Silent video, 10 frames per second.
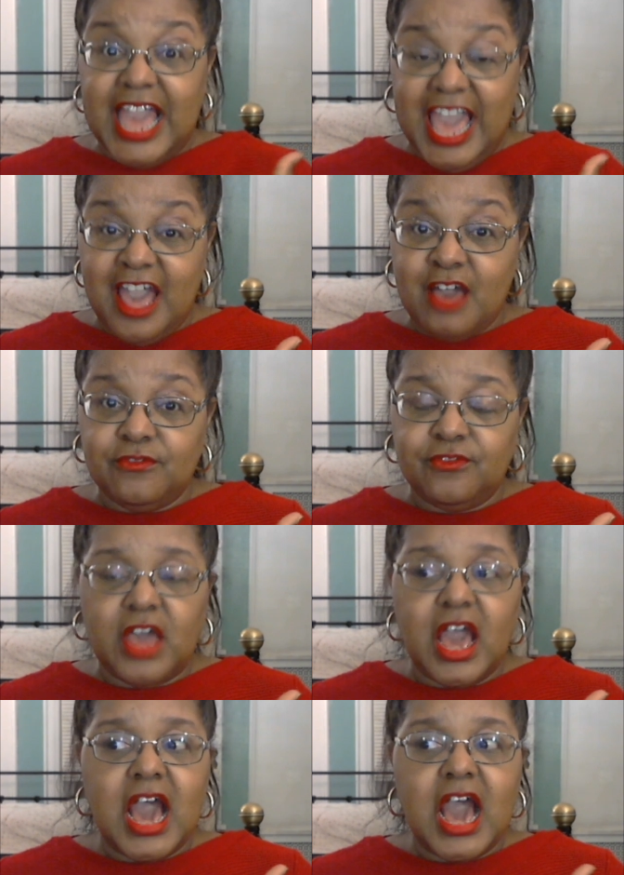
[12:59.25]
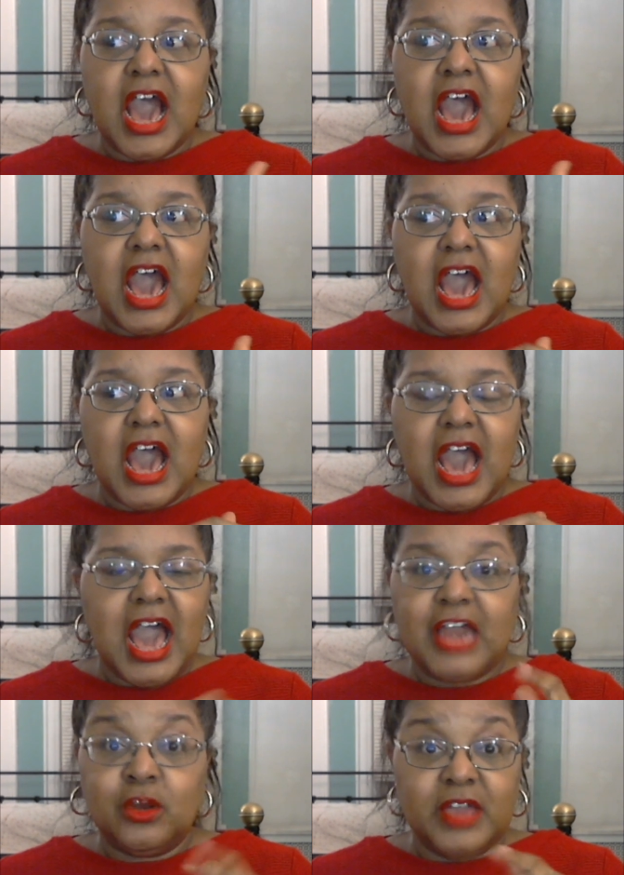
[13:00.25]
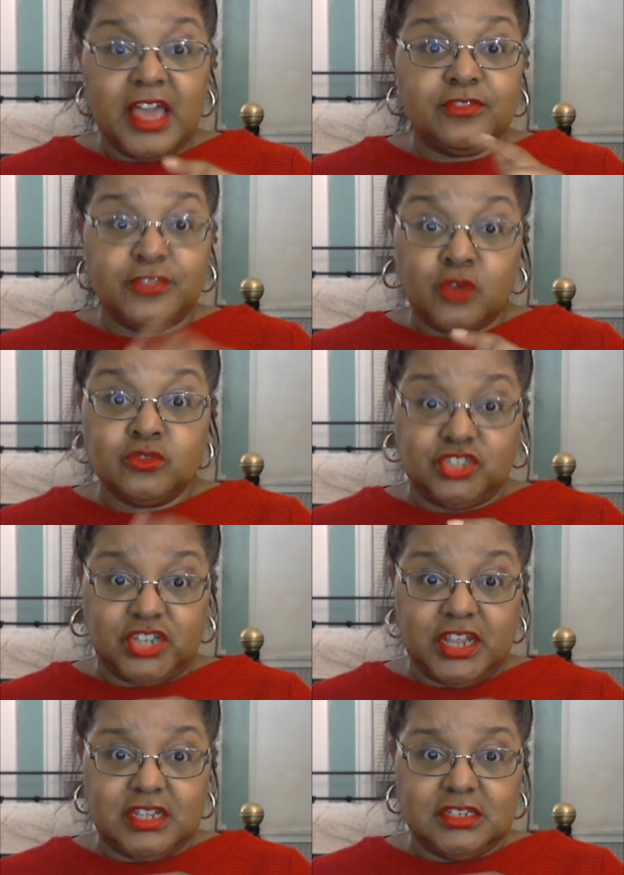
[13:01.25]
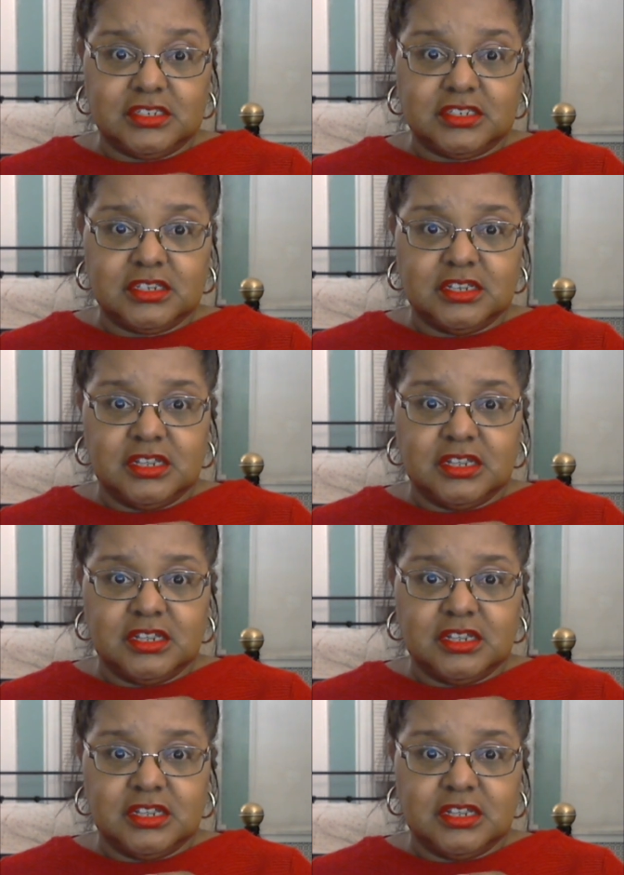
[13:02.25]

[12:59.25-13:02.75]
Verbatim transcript: have. I don't have those shades.